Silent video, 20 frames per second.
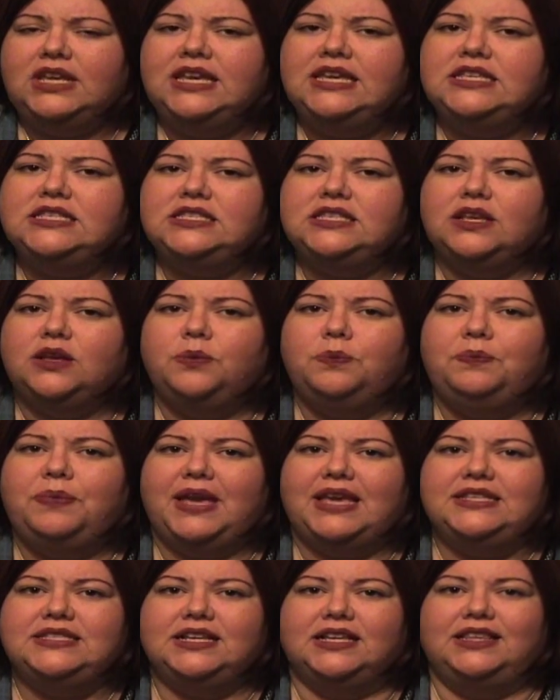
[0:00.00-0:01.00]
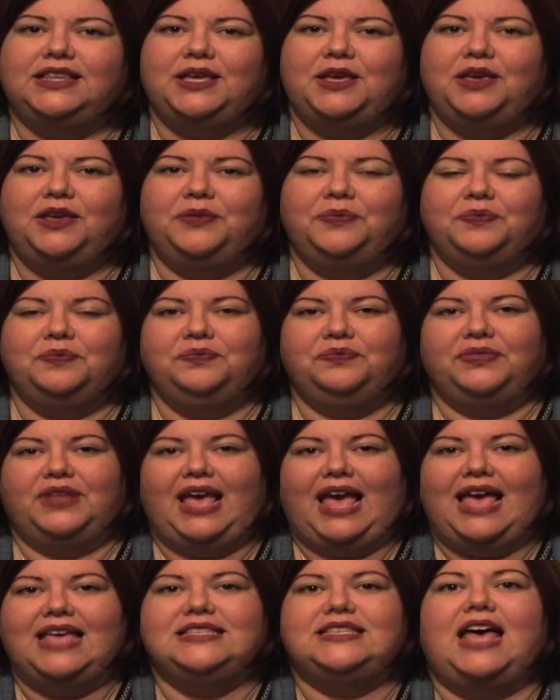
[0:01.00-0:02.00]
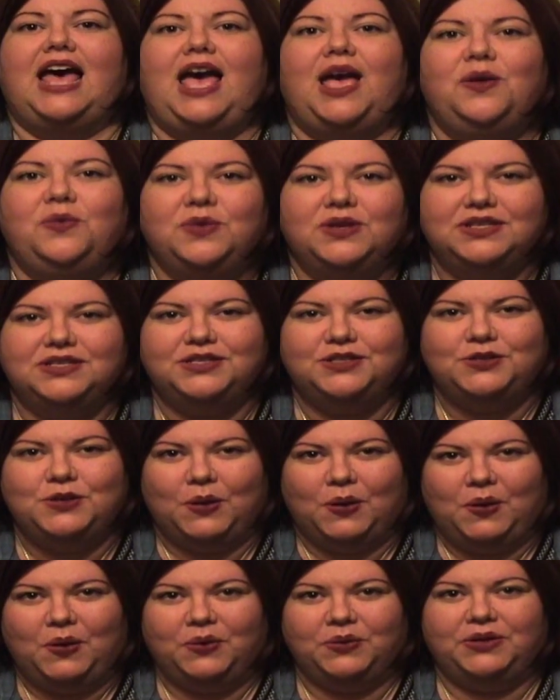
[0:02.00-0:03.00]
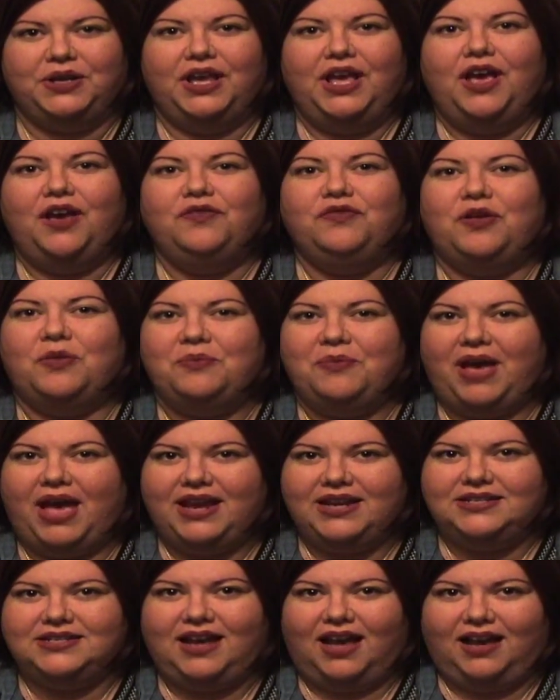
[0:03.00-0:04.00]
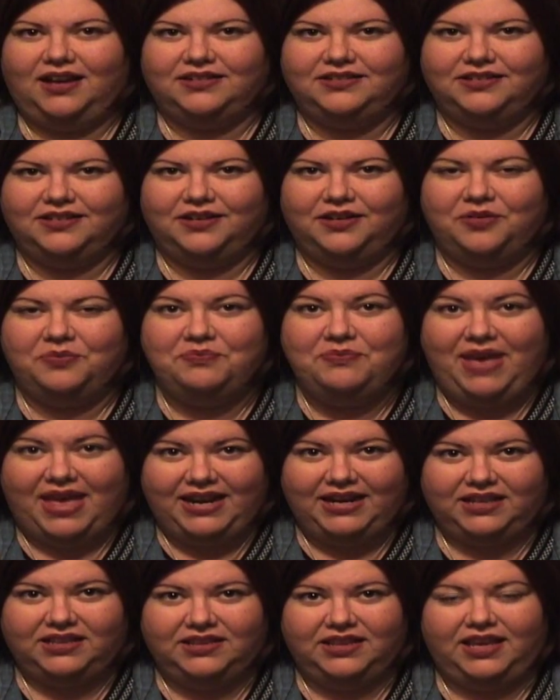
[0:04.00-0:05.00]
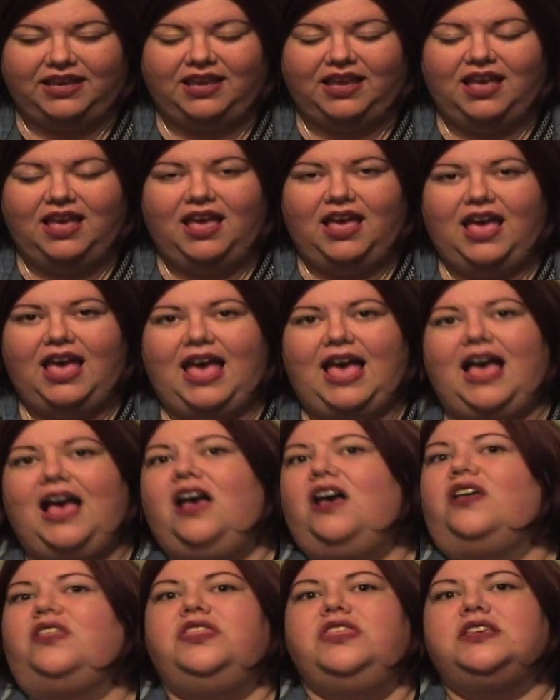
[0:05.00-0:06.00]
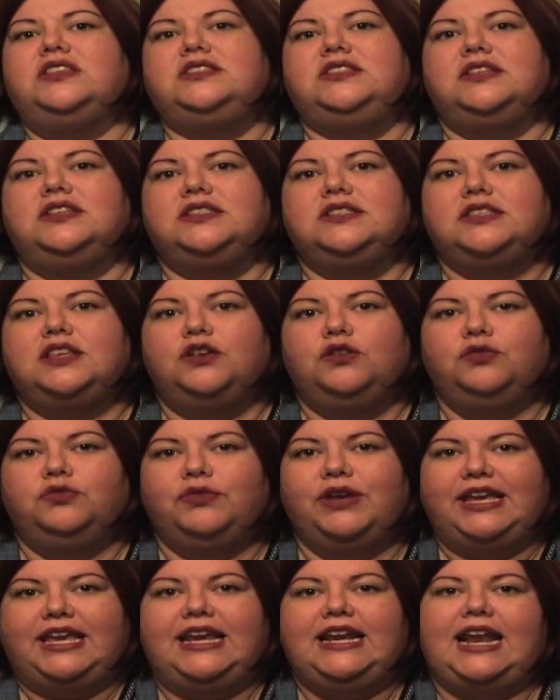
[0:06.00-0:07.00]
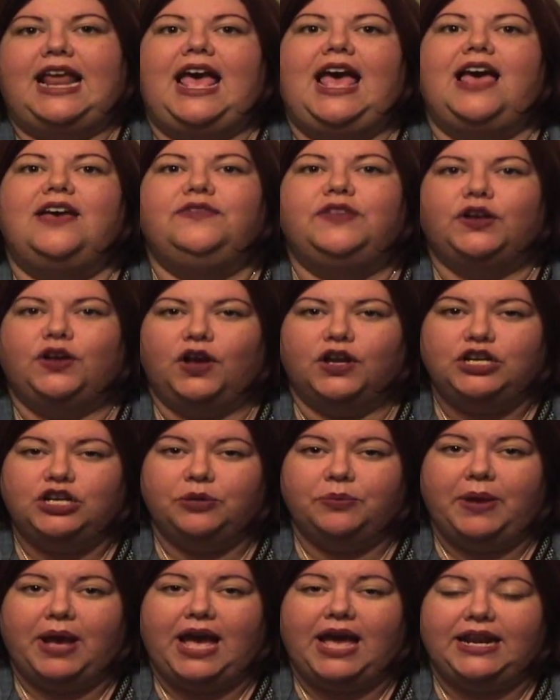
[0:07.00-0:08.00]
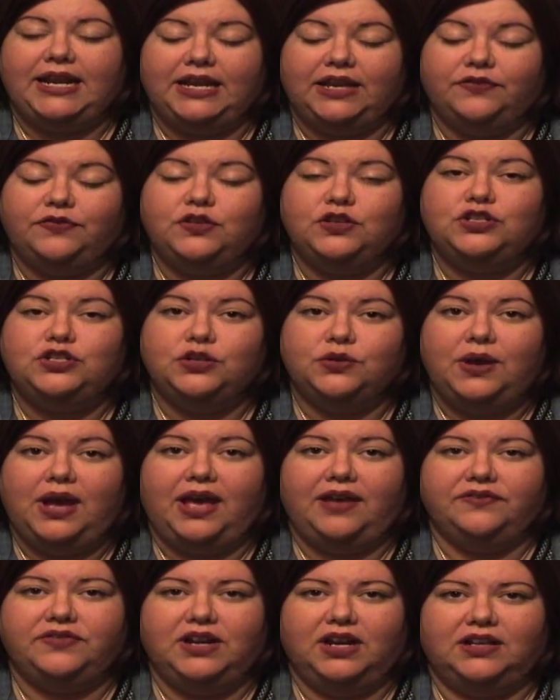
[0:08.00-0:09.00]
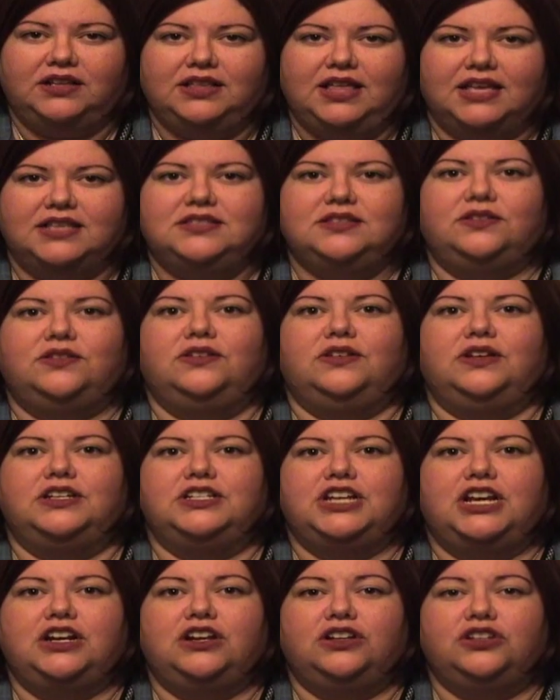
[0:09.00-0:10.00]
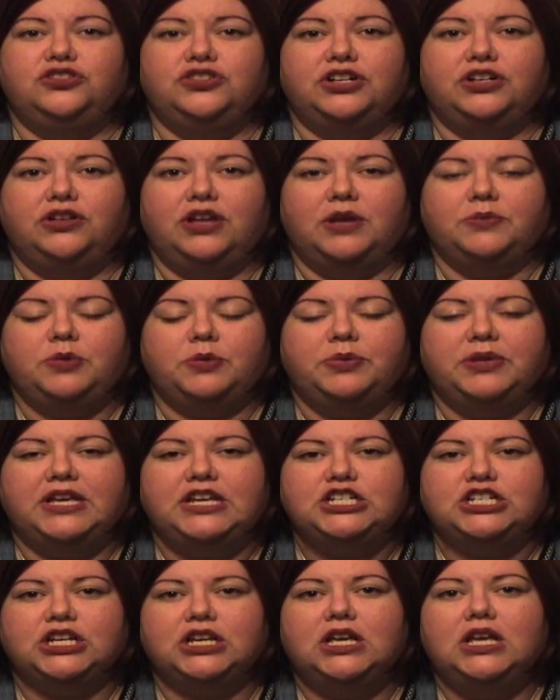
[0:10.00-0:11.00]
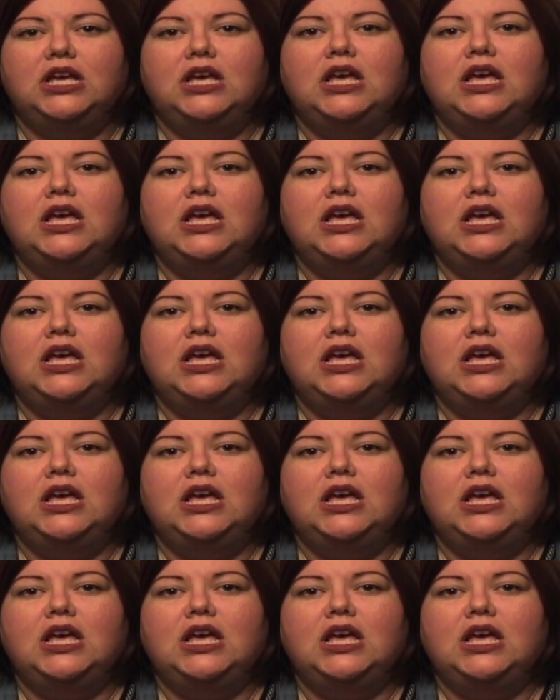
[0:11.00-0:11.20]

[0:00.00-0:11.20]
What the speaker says: is basically, as I was told from my doctor medically, how this is wreaking havoc on your body if you do have non-classical congenital adrenal hyperplasia.